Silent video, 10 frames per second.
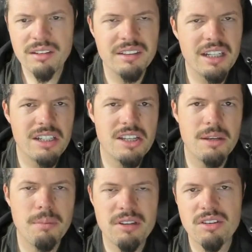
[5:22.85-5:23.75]
The
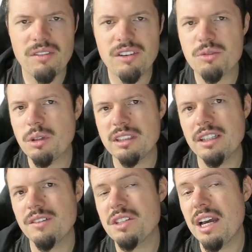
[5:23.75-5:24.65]
DHCP server is what
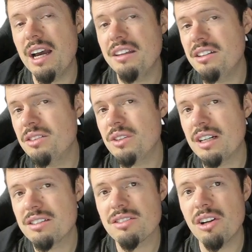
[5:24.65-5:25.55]
gives other
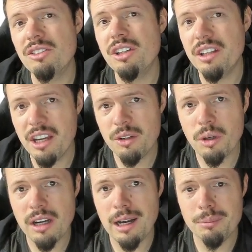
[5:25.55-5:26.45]
devices on the
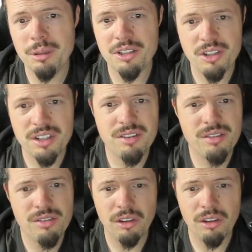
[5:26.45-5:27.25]
network IP addresses,